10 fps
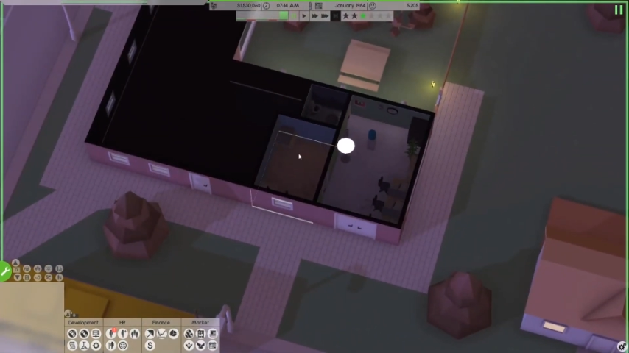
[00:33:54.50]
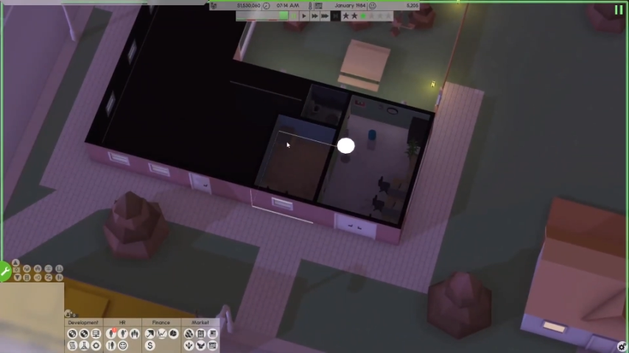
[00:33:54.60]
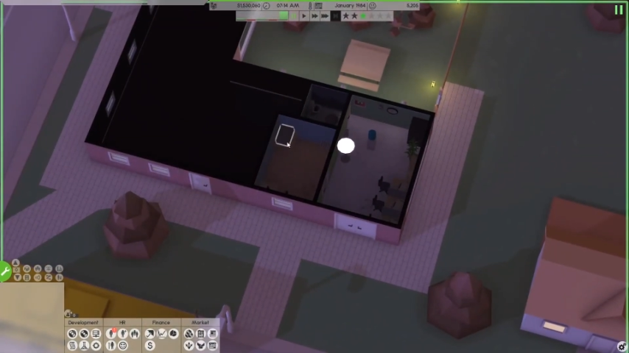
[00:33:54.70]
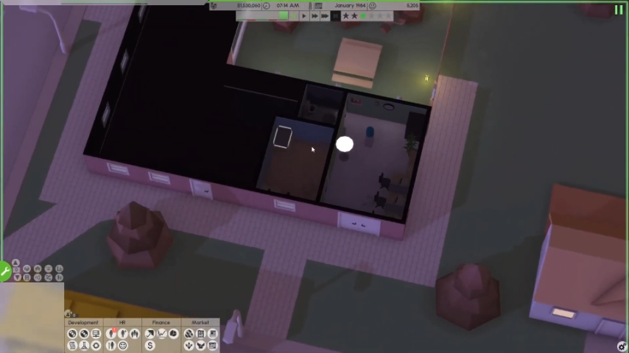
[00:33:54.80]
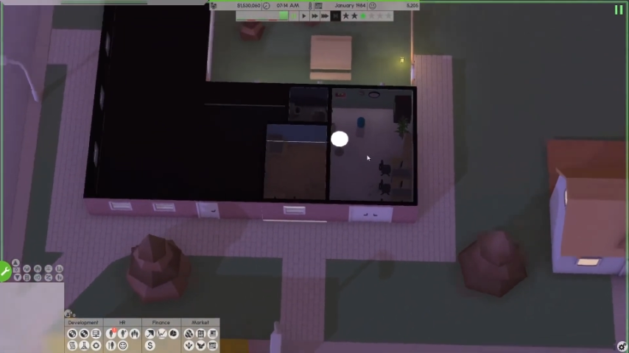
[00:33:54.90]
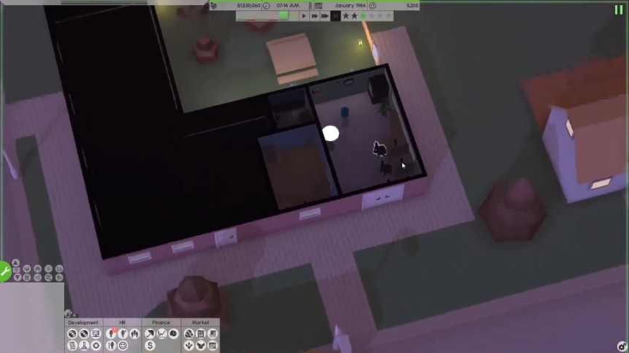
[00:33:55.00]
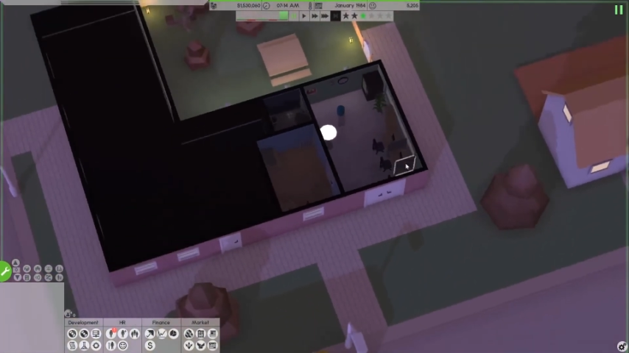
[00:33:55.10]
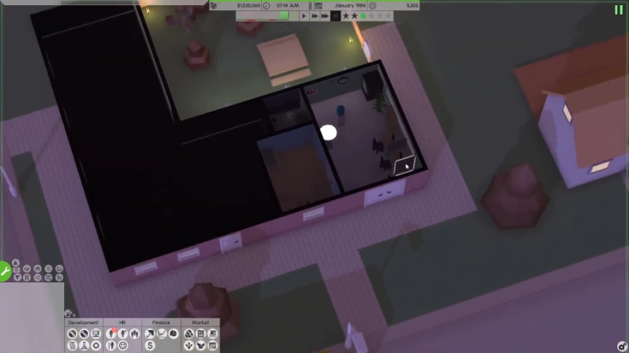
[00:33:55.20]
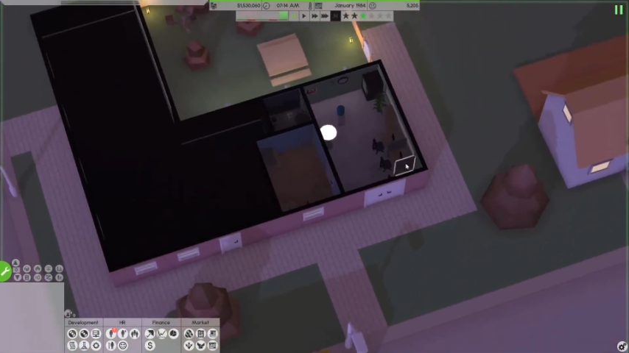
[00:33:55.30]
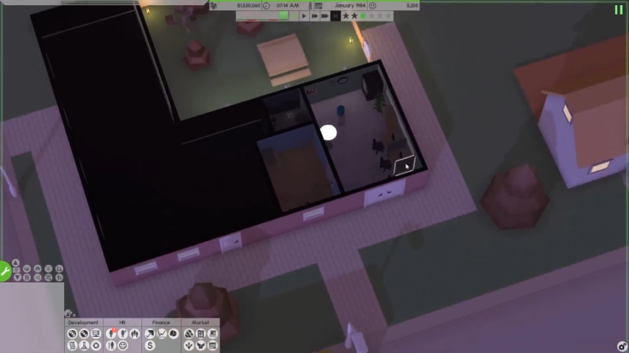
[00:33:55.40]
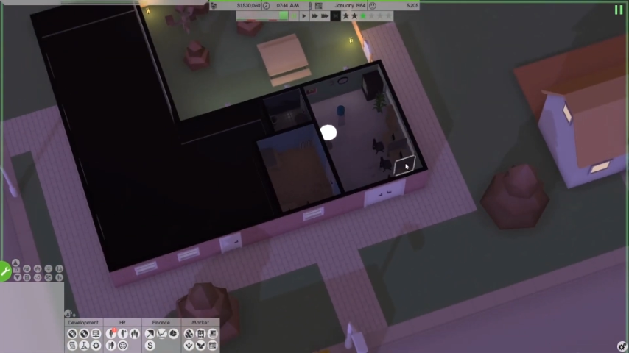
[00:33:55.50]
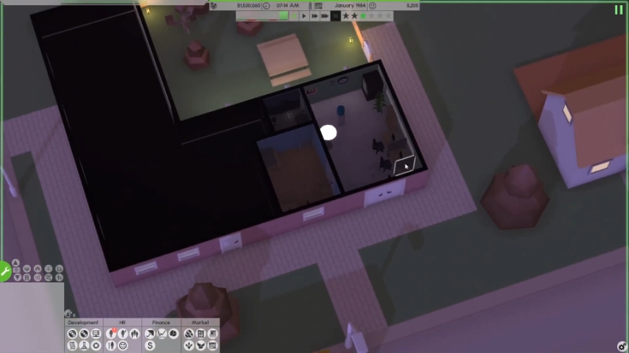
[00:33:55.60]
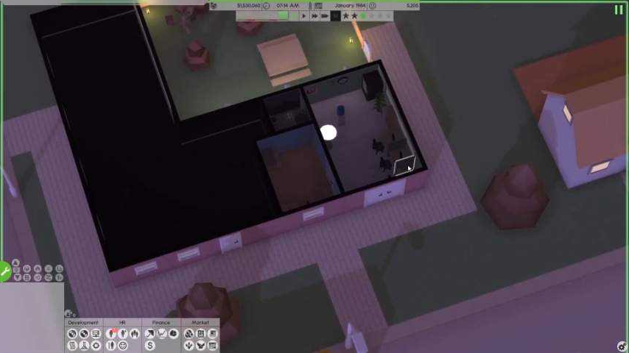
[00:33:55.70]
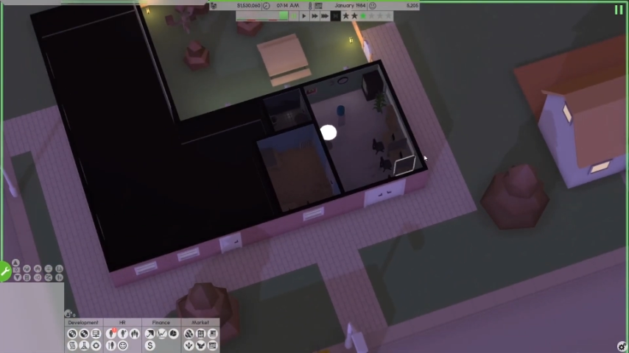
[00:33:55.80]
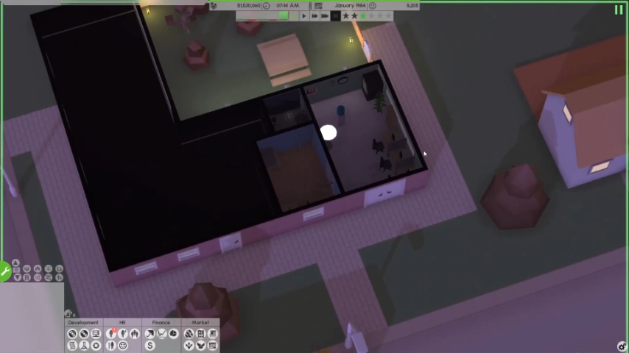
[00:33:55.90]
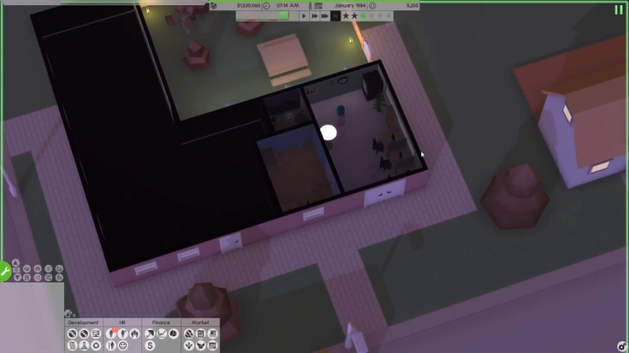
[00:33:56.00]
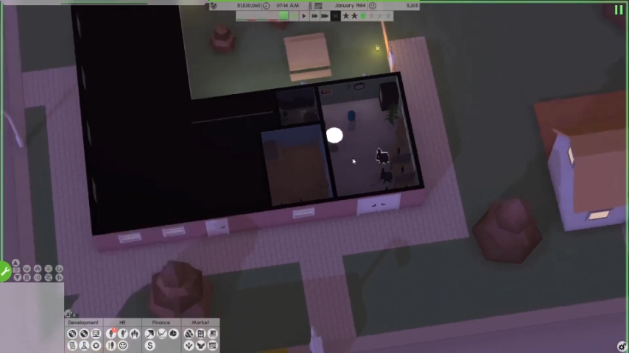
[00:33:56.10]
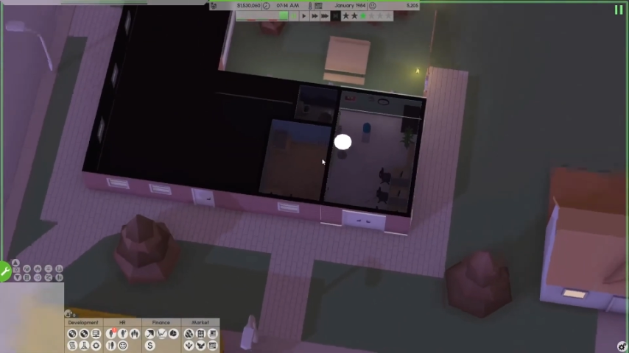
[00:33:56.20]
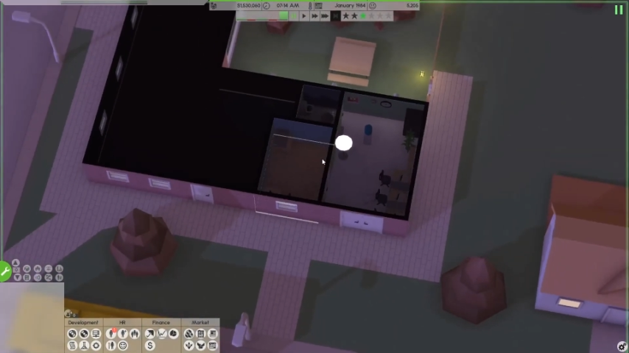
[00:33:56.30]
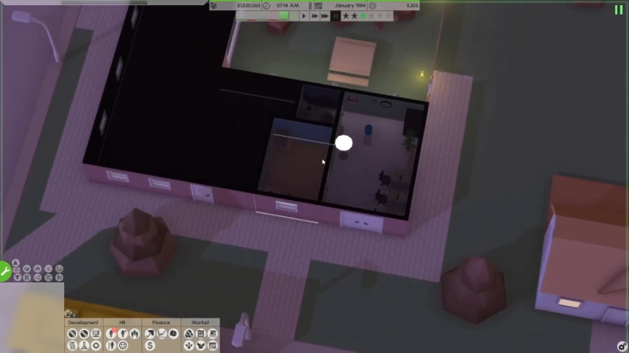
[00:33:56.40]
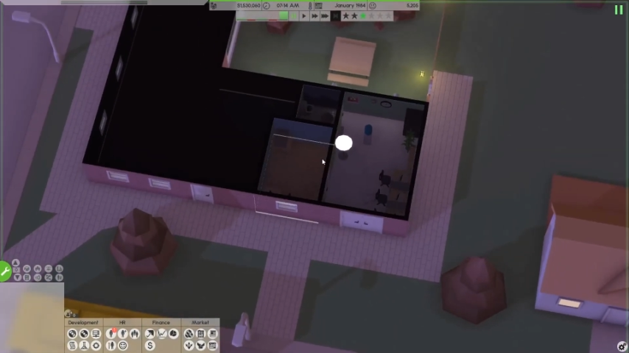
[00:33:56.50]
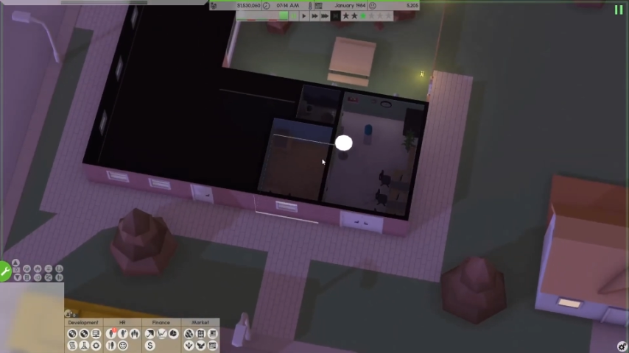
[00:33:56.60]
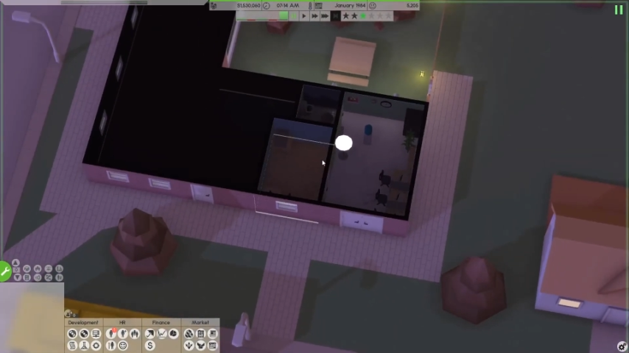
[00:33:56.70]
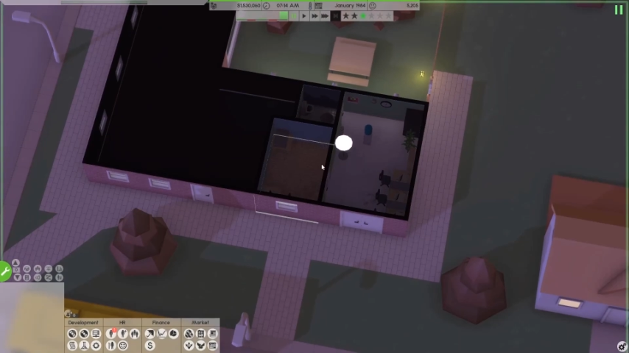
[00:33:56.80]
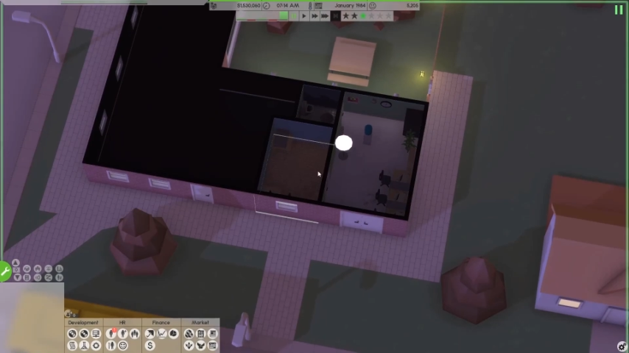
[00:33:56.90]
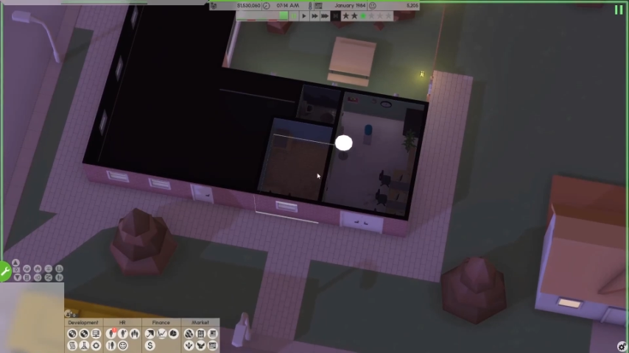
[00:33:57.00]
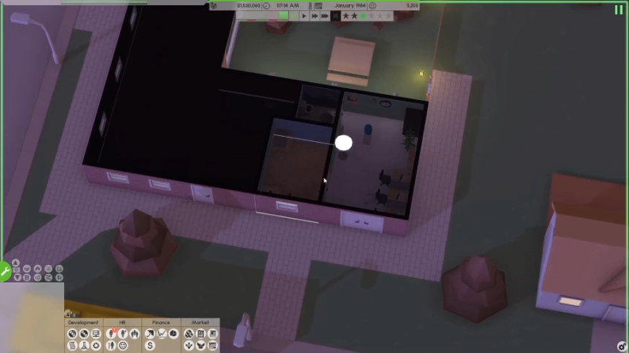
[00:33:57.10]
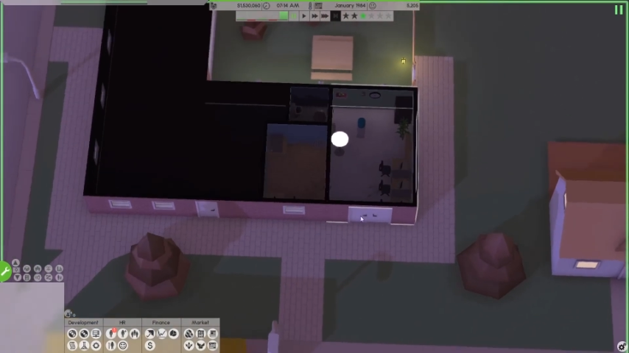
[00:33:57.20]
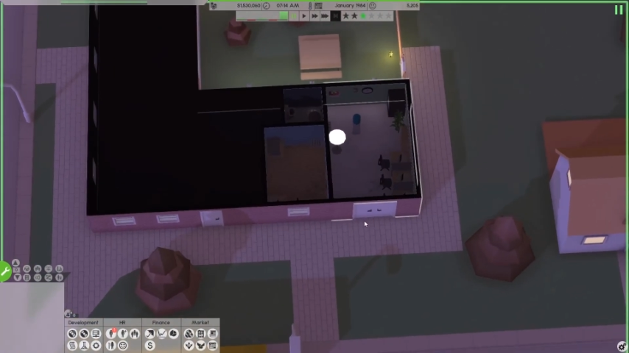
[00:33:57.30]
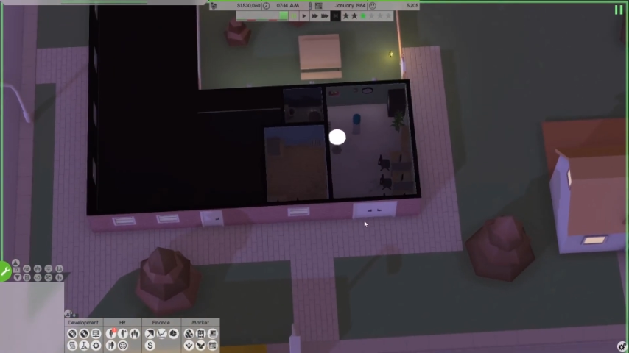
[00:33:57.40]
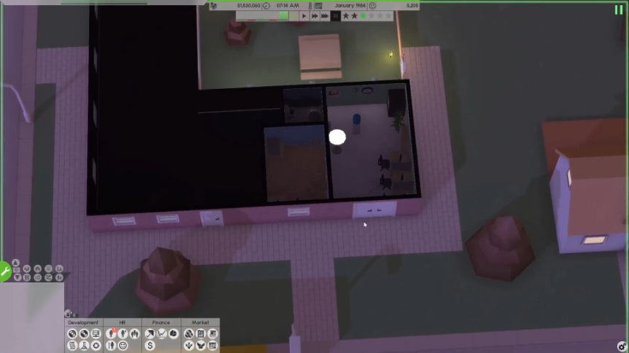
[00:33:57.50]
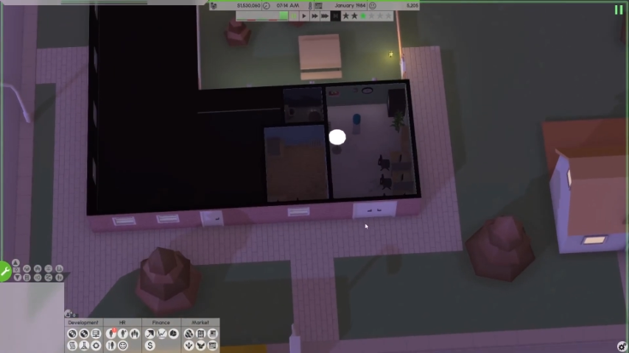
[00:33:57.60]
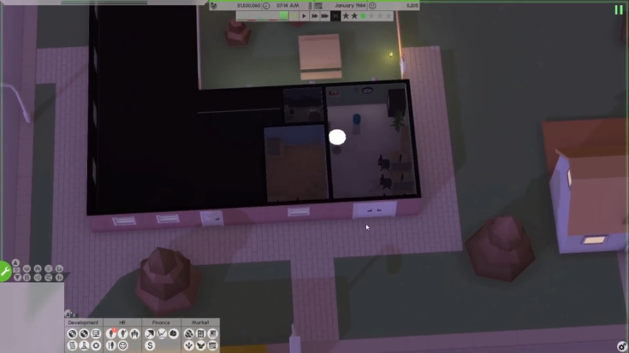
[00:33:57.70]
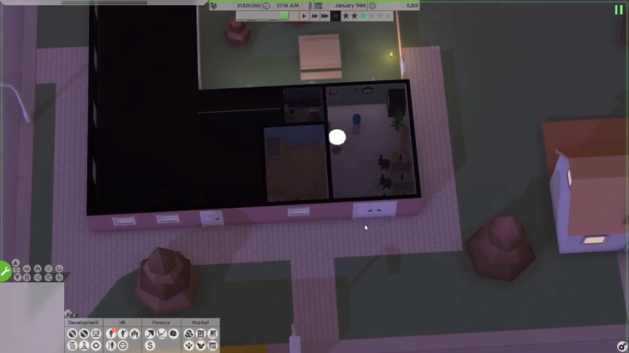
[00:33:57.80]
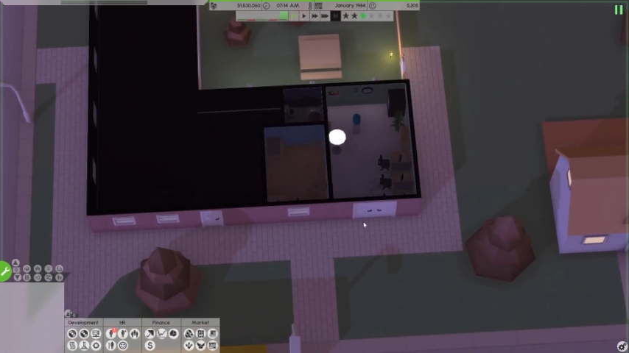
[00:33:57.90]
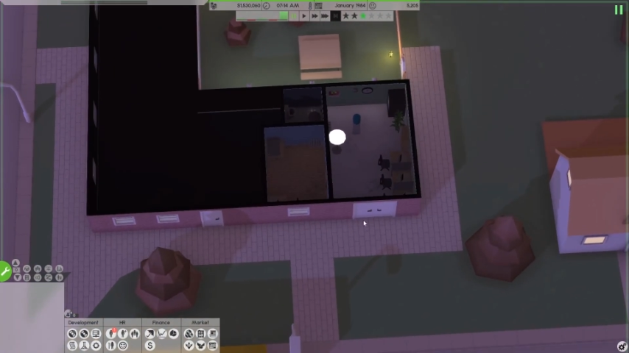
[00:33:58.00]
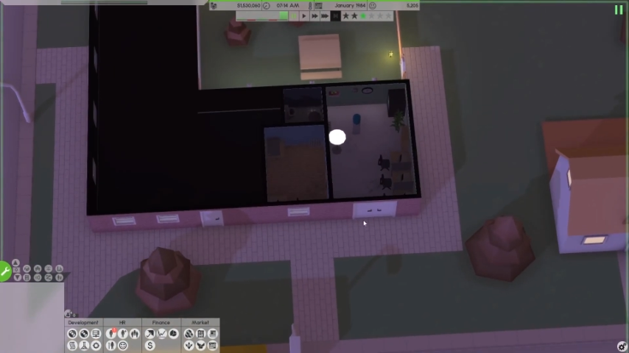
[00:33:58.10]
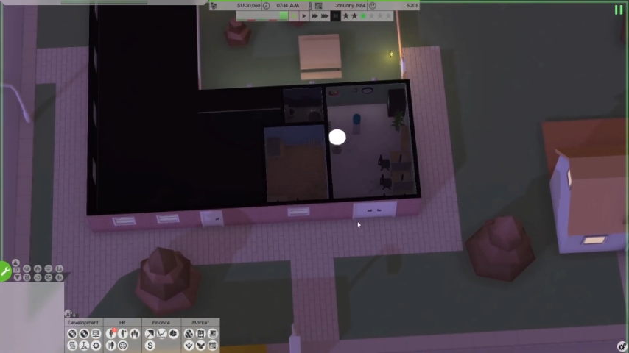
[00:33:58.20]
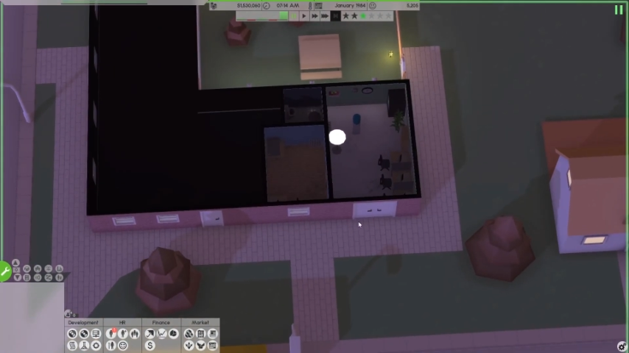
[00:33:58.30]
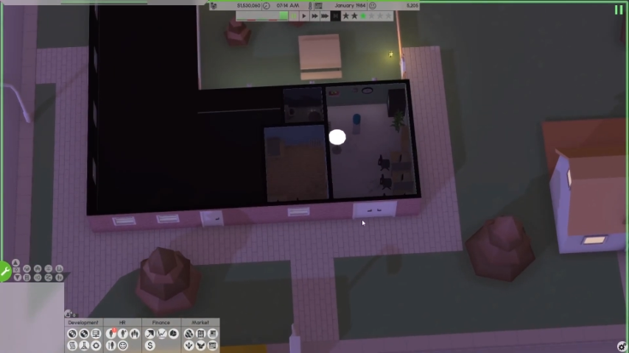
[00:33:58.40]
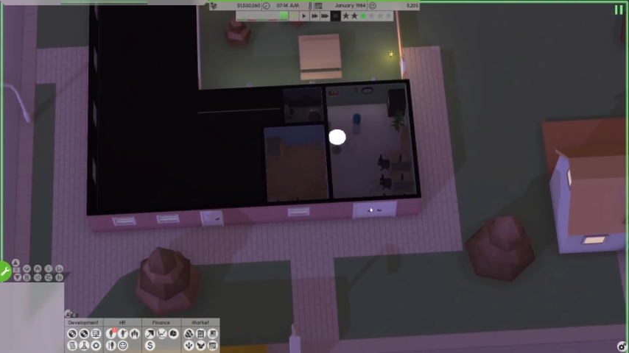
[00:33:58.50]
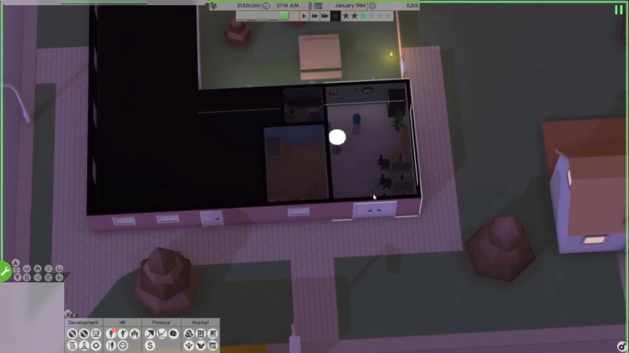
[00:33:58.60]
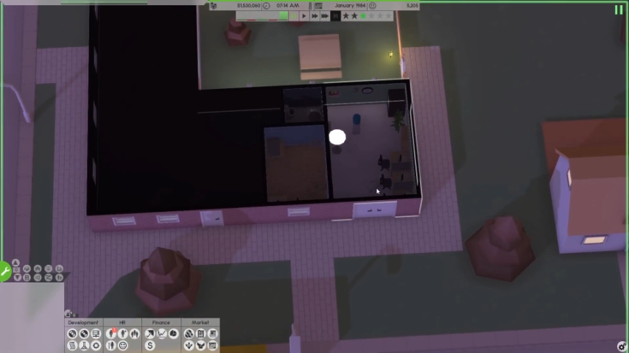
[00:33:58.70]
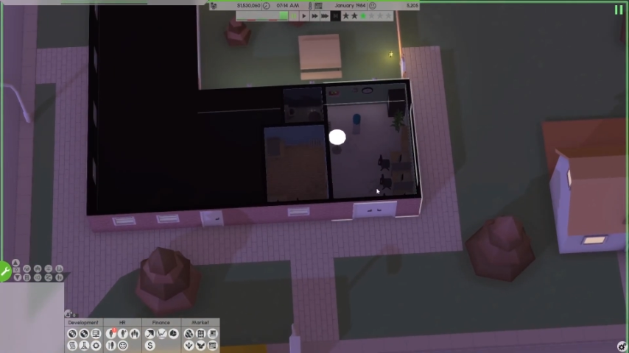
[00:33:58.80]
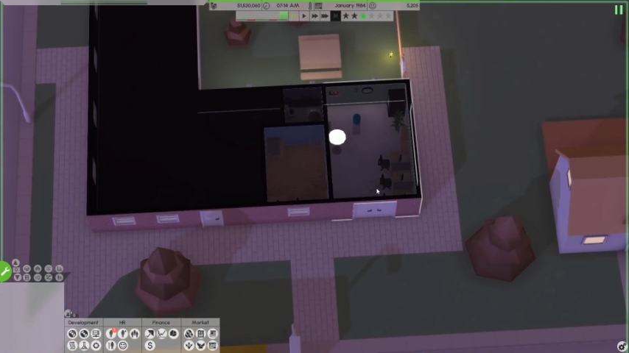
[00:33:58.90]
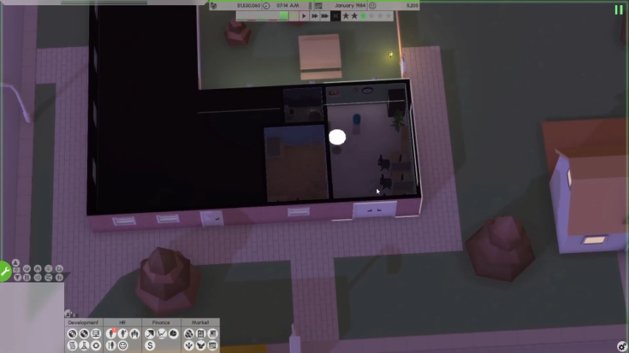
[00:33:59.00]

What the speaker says: Nobody's mouth can be seen.